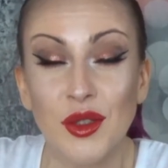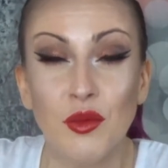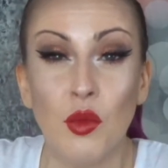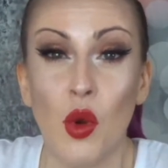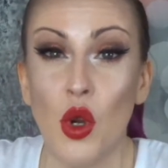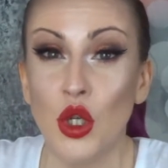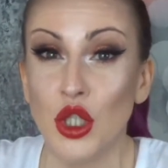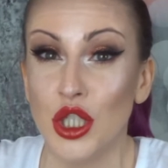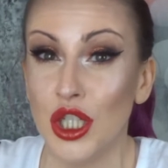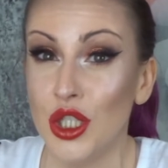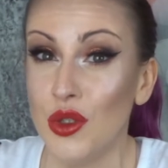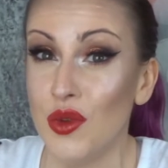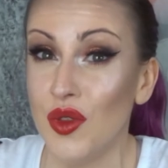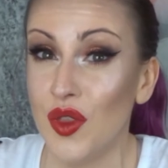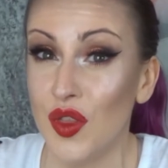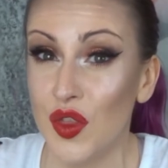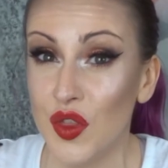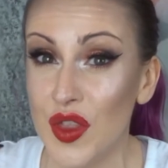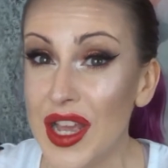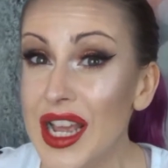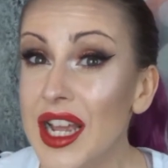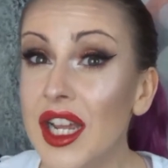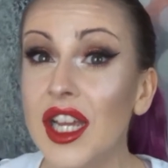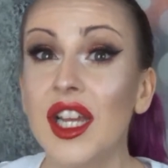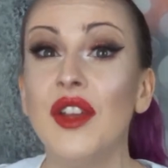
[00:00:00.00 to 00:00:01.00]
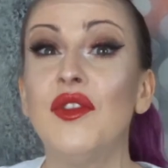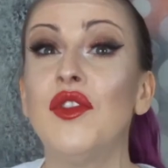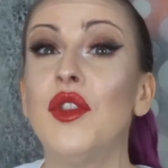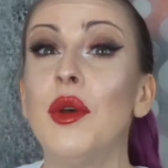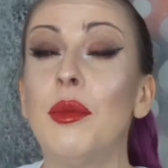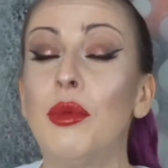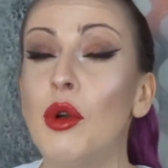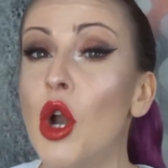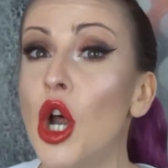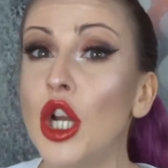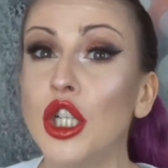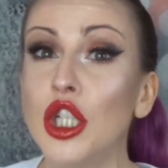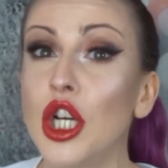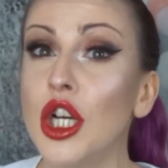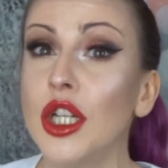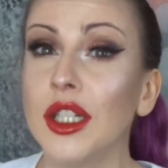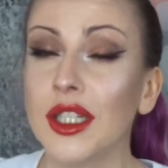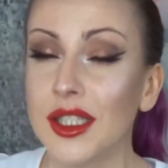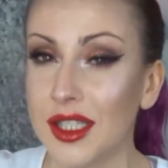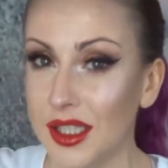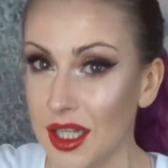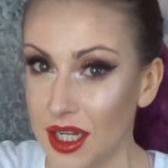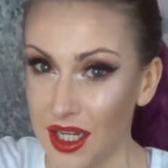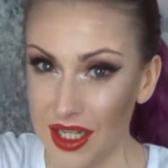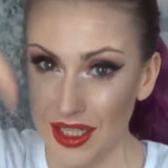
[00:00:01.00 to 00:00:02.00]
What do you think of the
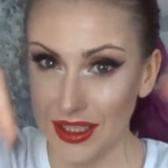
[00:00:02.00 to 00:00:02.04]
products?